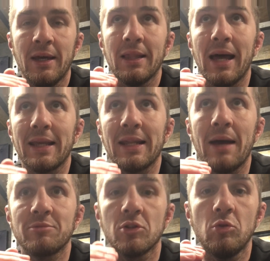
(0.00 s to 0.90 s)
like an
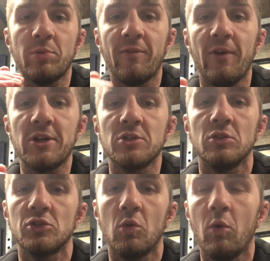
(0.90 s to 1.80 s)
absolute
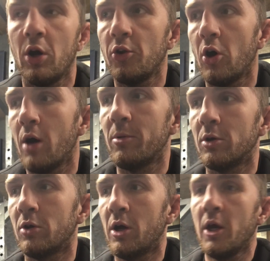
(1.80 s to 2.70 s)
professional. So what a
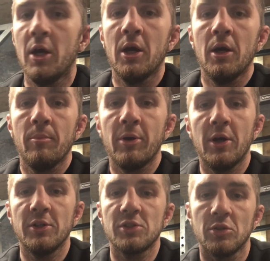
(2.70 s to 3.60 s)
normal
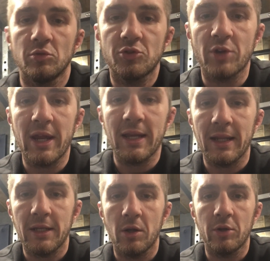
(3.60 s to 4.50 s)
person who's
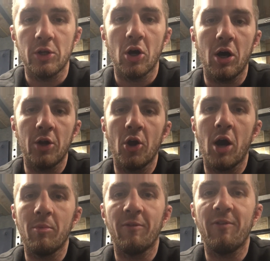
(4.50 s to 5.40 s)
training, you know, you're not a
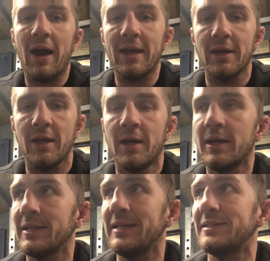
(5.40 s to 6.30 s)
normal fighter
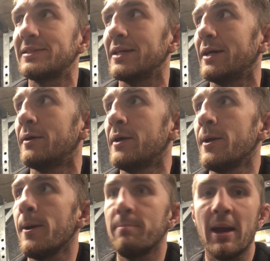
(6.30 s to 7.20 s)
needs to
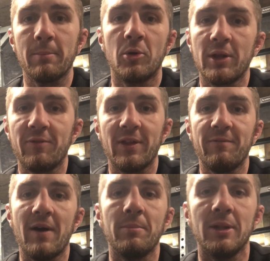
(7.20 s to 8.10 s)
make money for the
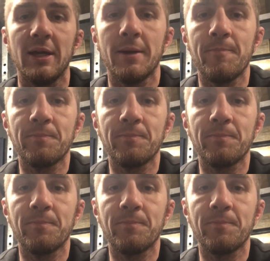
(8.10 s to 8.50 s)
family.